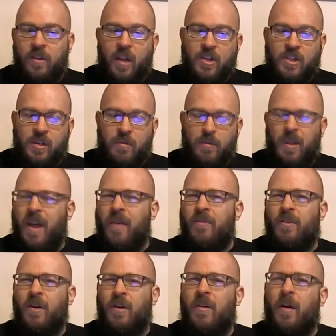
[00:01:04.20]
session, but
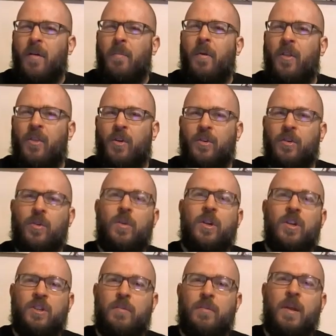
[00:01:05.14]
after a month or two,
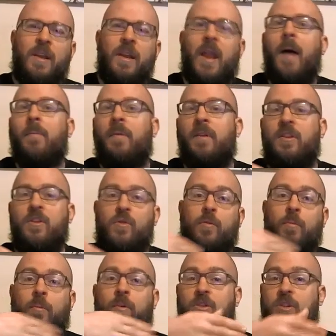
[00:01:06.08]
he should be adapted and
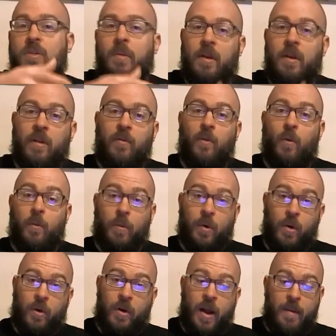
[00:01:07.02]
you can push him into the full
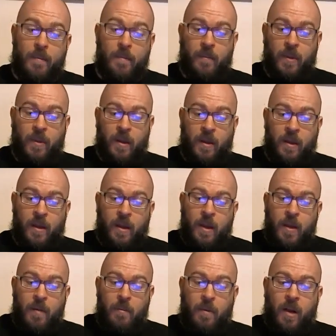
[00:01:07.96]
program.
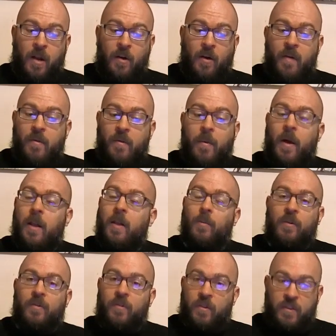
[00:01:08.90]
But I don't have a
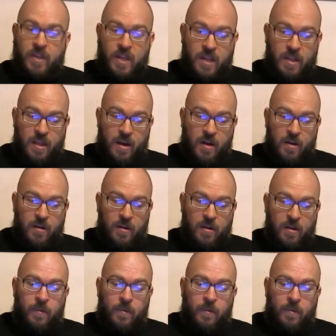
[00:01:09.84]
problem with 15 there.